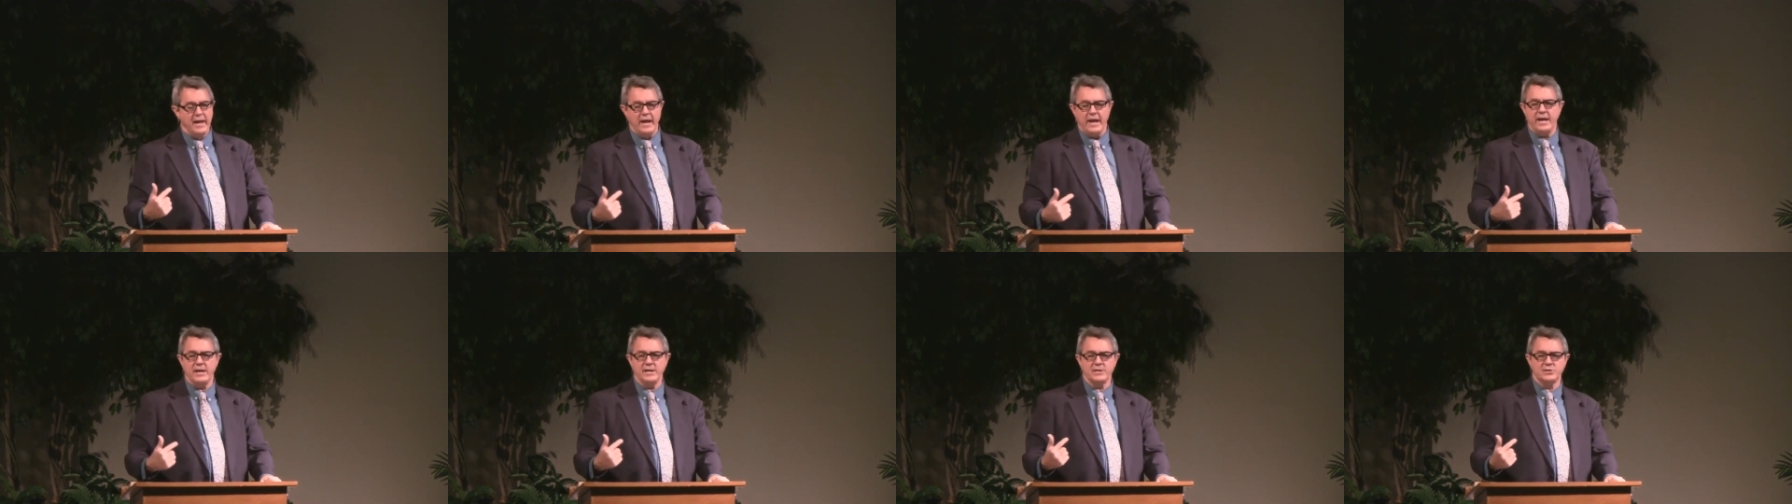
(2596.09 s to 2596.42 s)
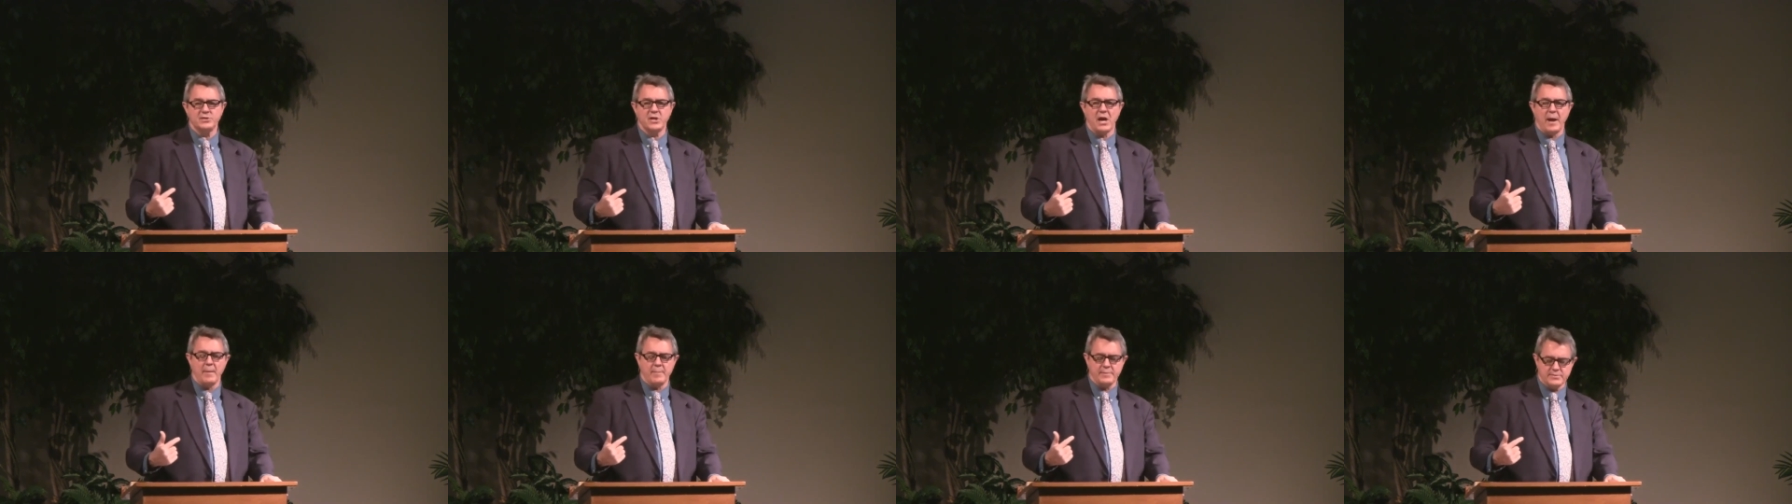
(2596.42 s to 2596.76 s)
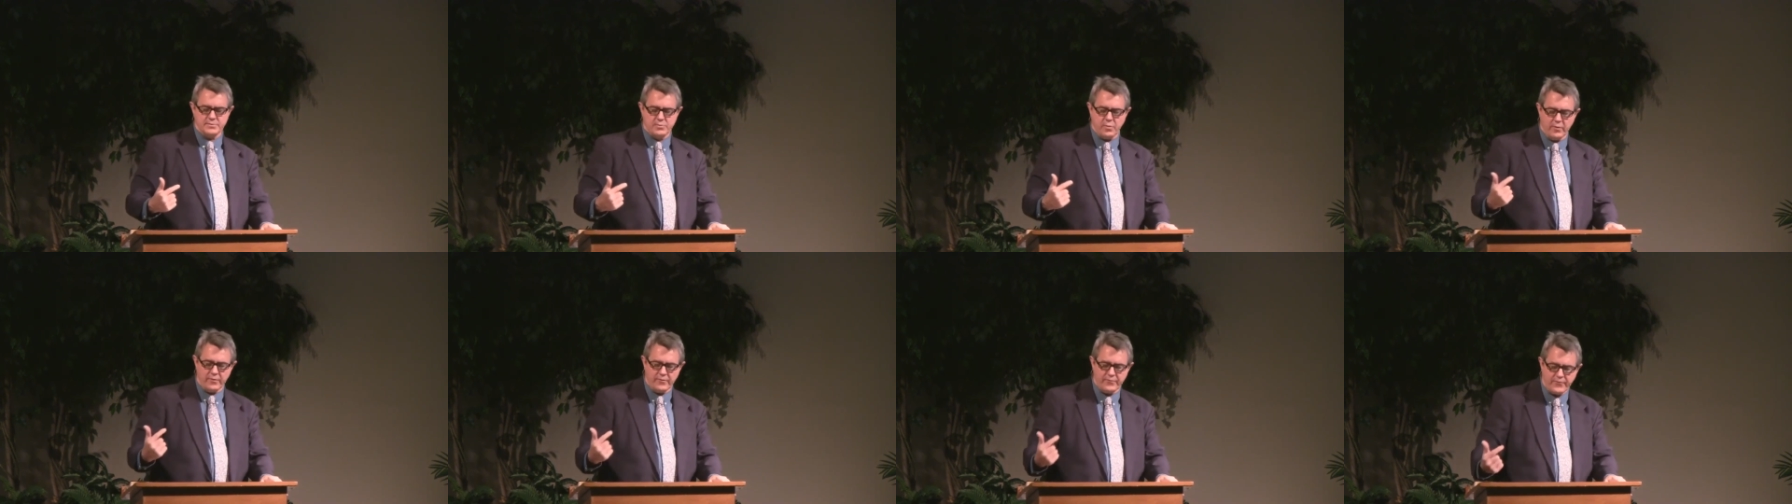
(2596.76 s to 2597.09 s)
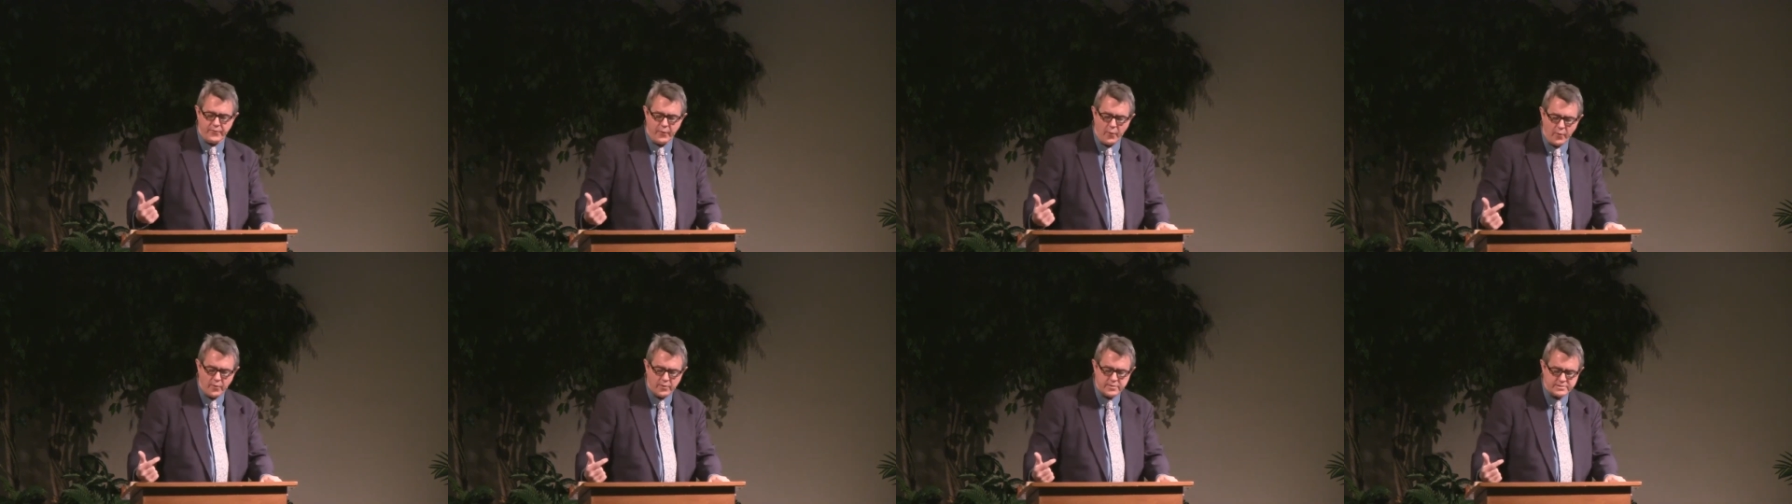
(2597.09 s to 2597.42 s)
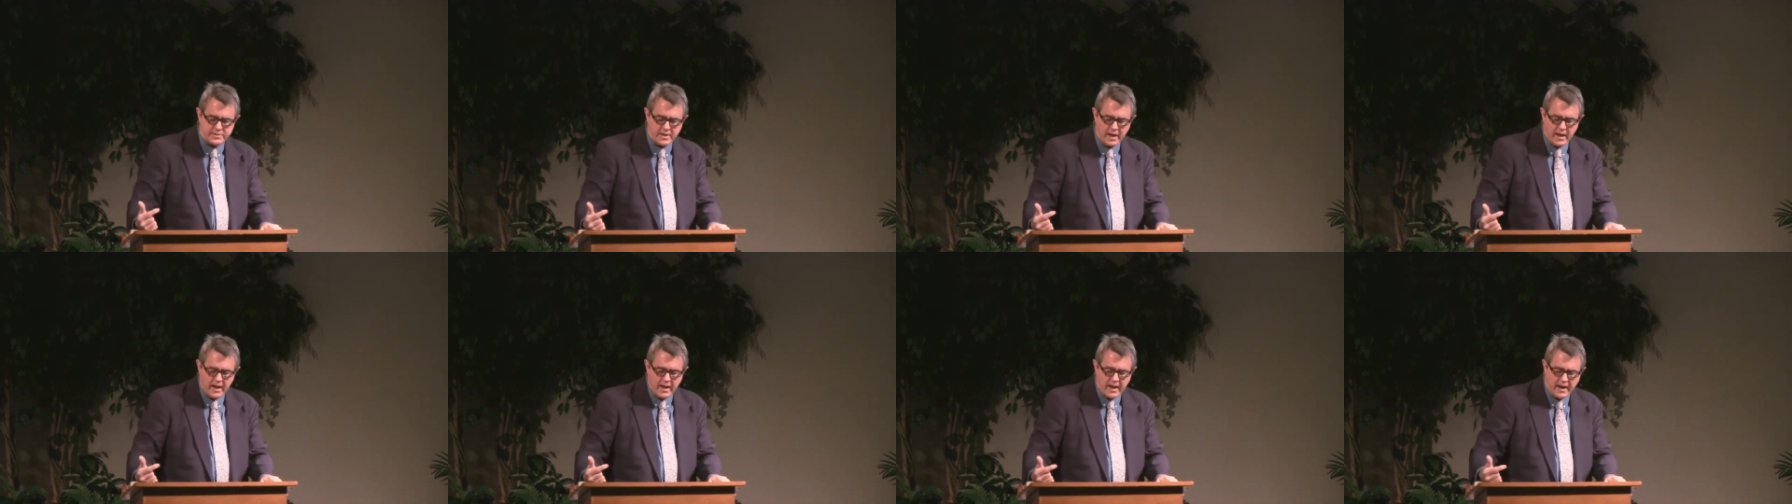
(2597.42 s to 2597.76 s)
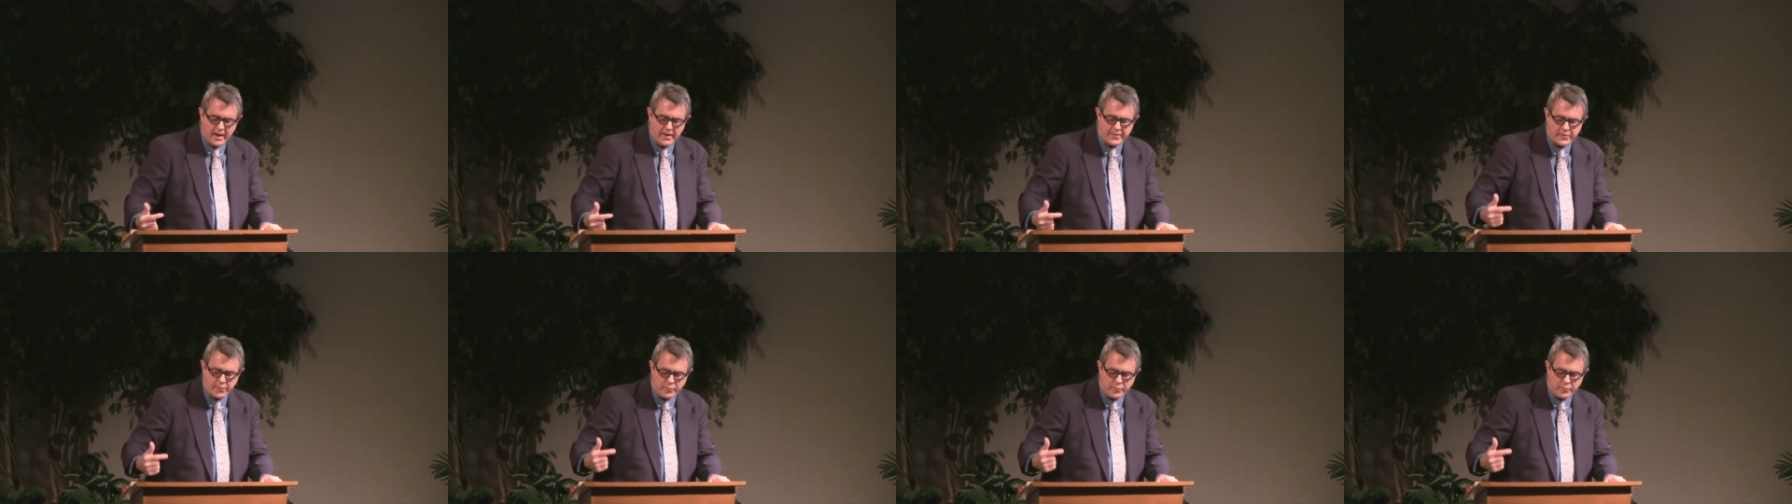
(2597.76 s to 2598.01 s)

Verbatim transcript: His job is to enforce uh,